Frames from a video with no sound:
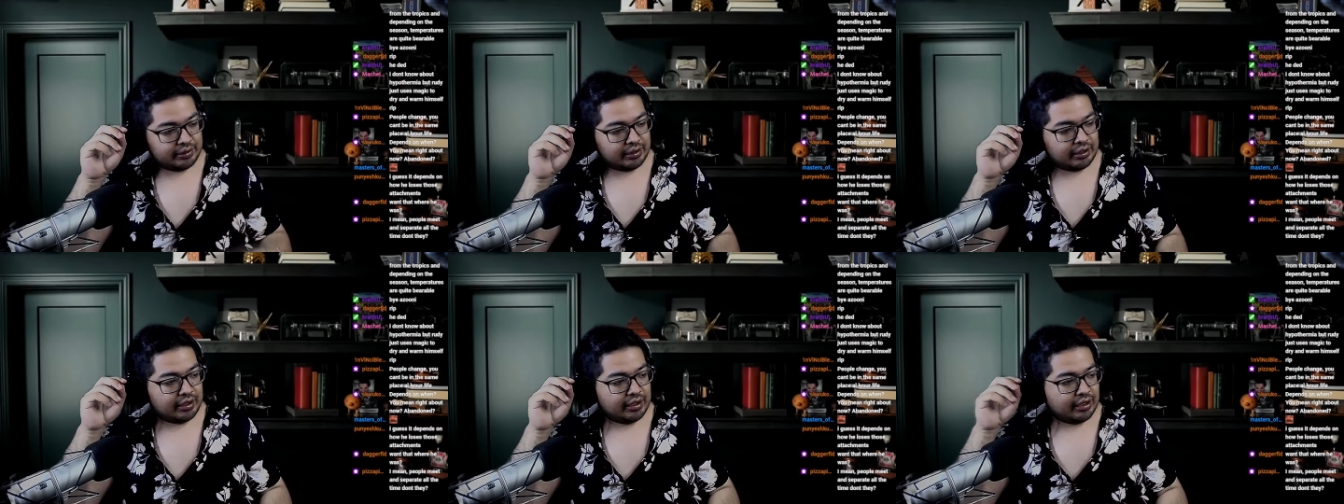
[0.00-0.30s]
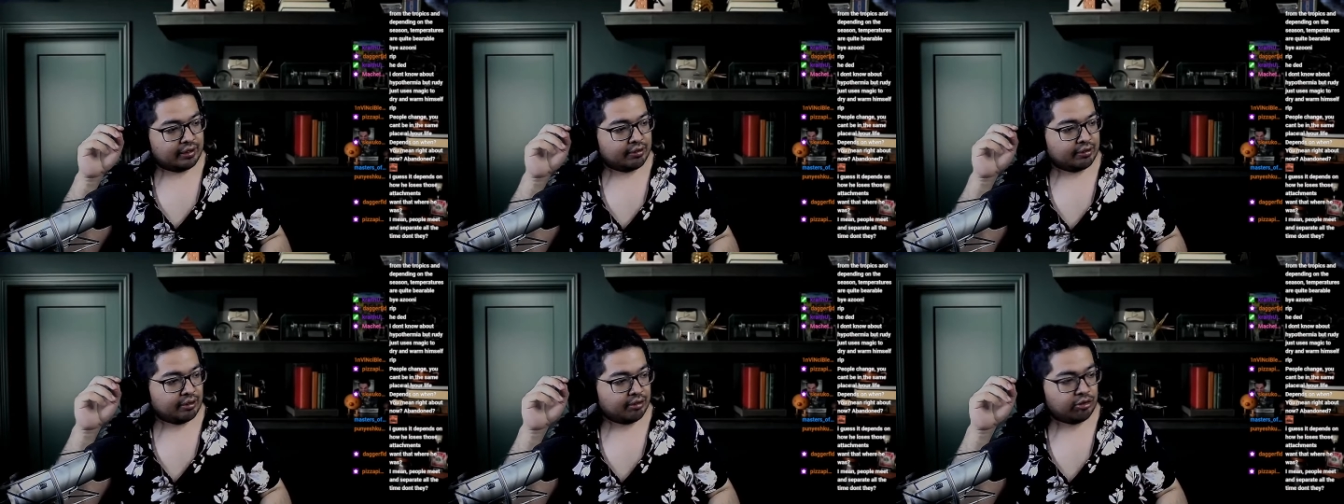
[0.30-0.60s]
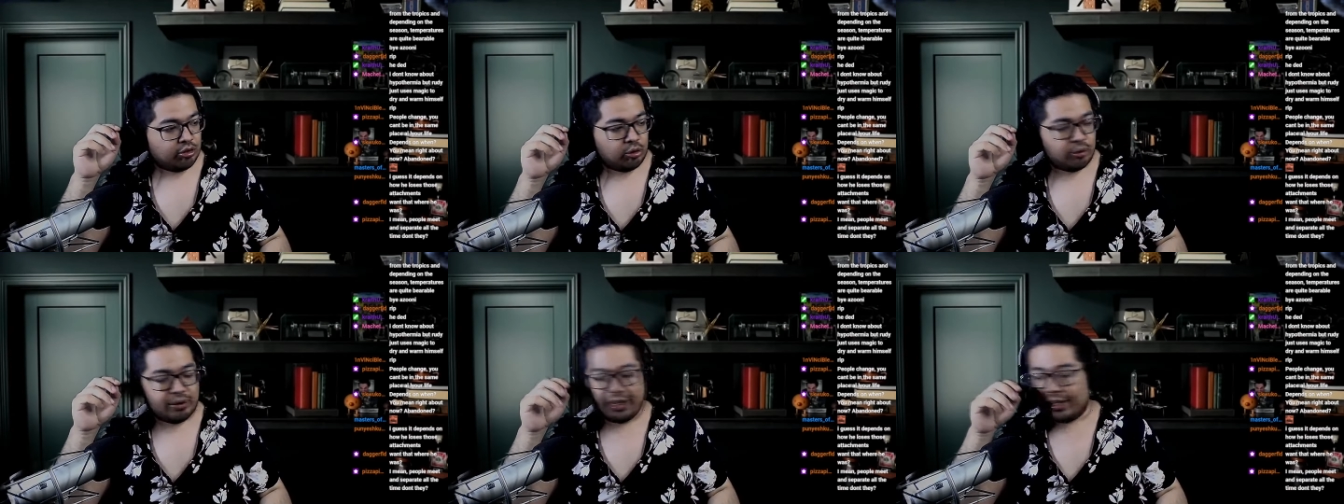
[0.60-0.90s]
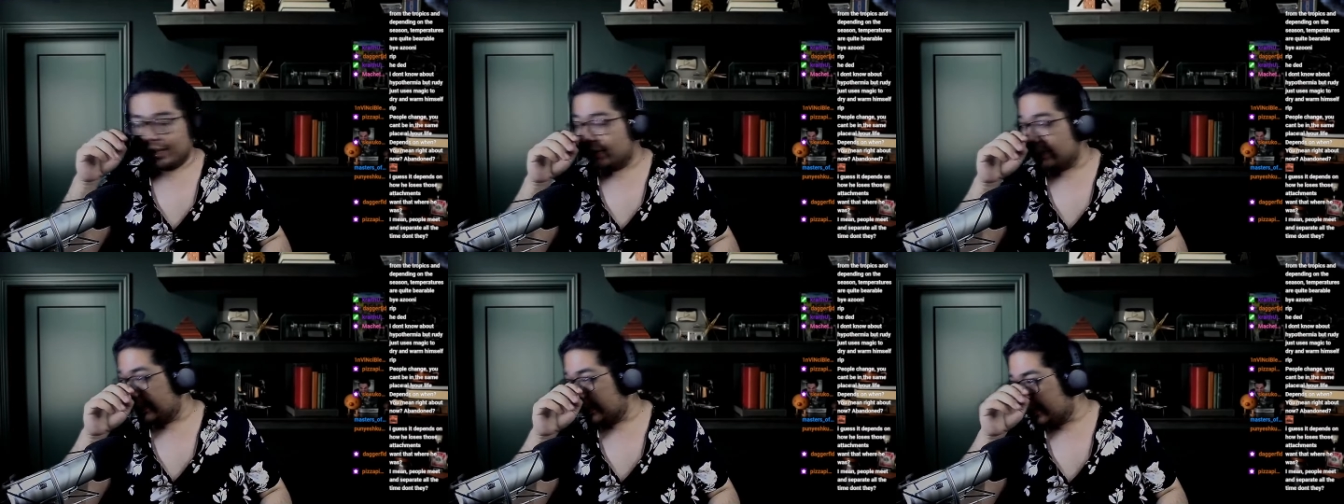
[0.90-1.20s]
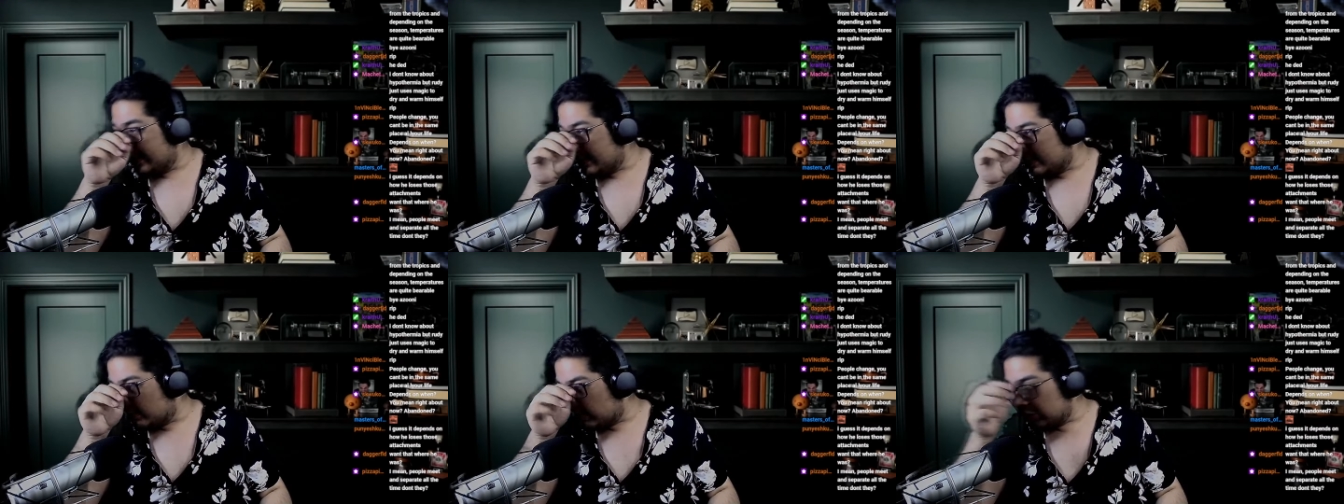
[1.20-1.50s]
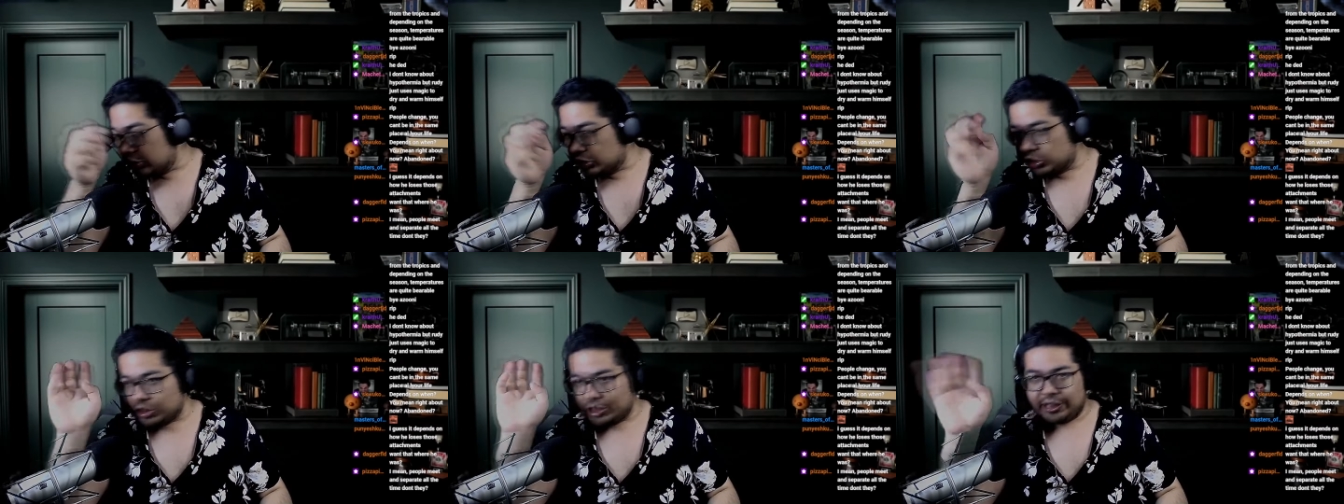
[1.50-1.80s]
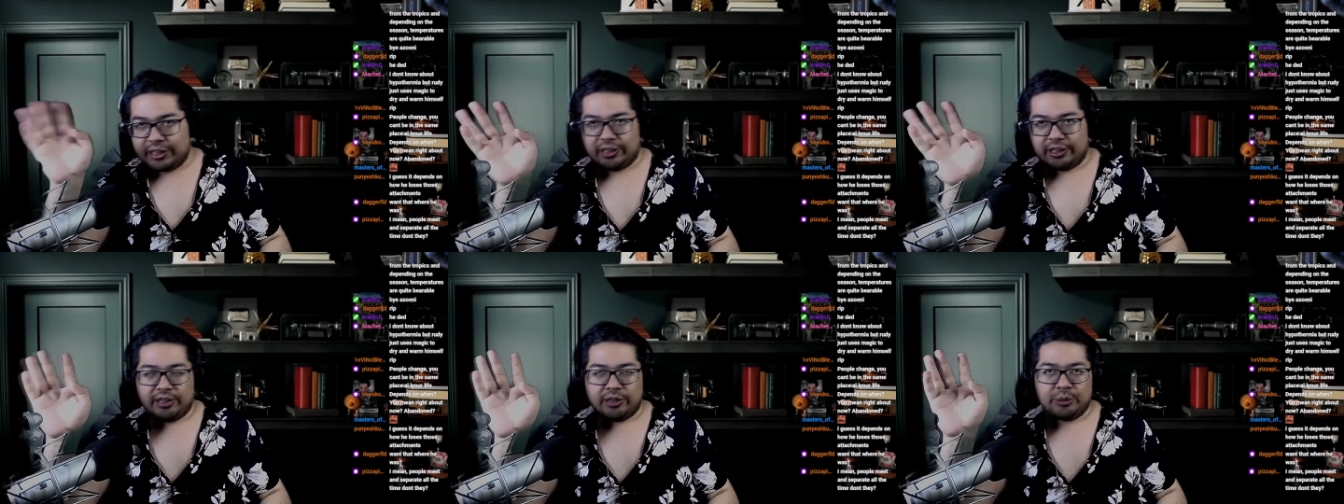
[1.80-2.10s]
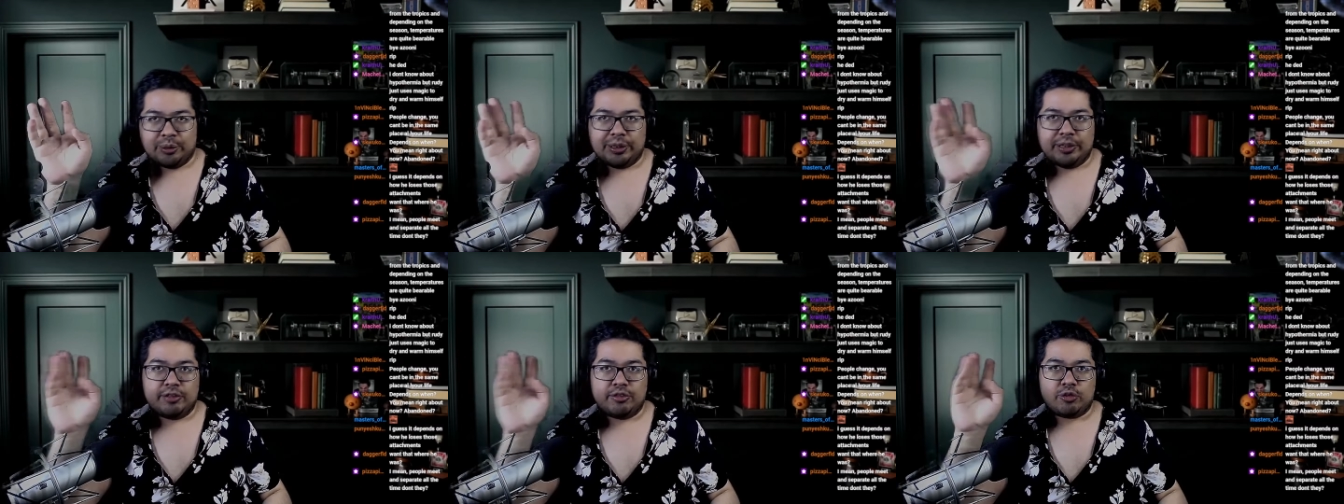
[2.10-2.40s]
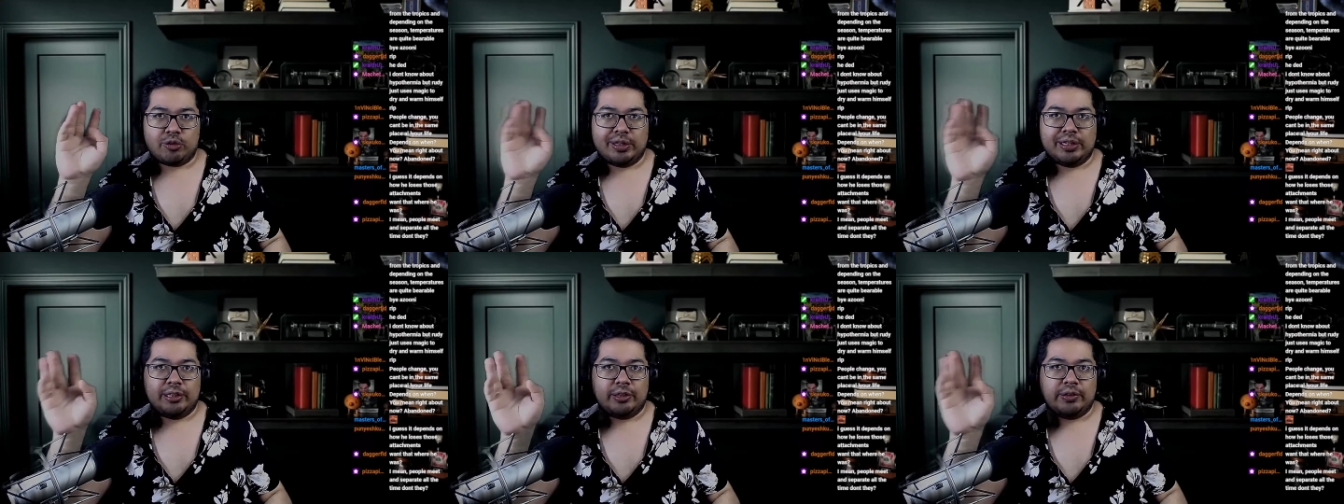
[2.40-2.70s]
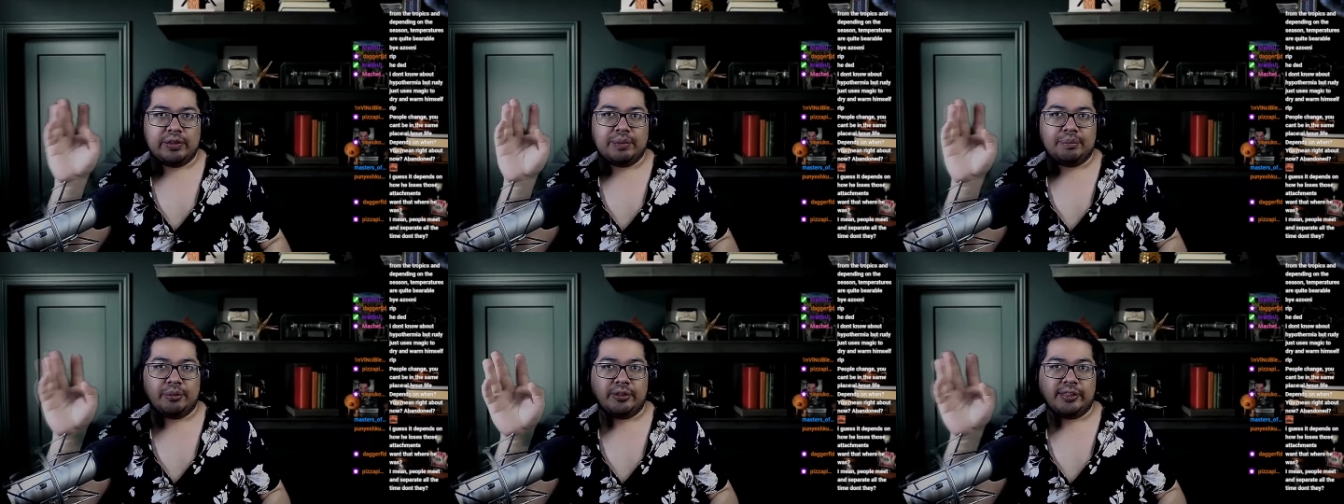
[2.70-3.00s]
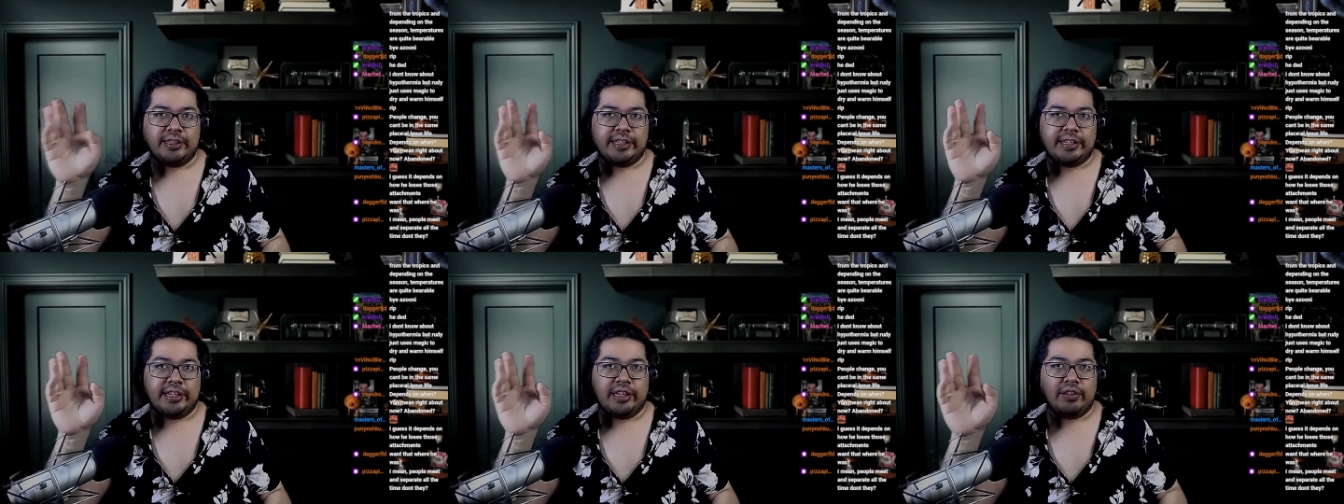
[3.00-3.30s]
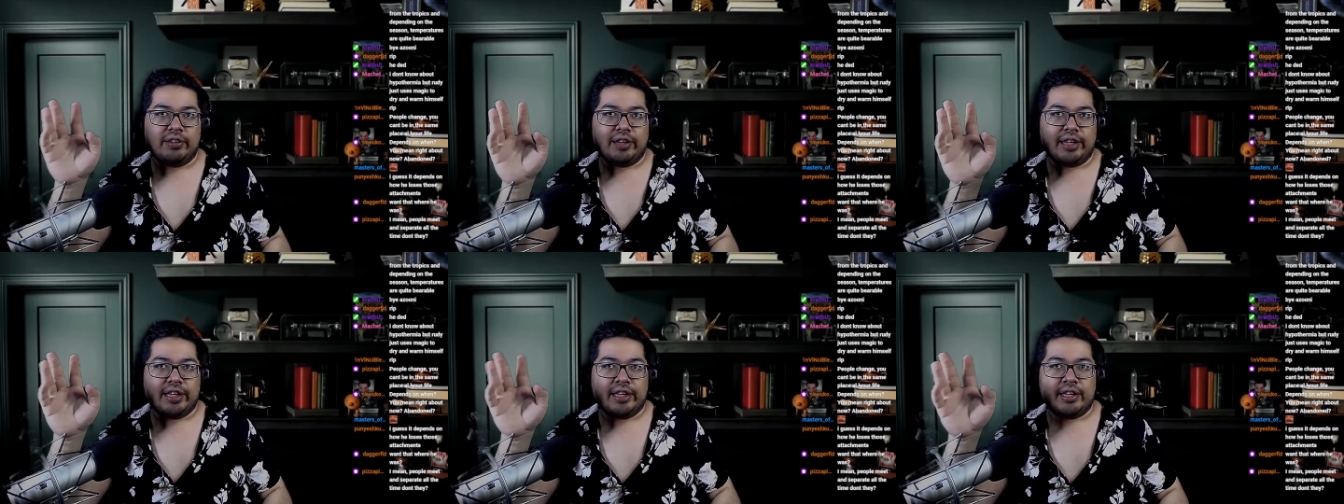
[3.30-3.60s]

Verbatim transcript: it's okay. Like, it's not shitting on anyone. It's quite literally pointing it out.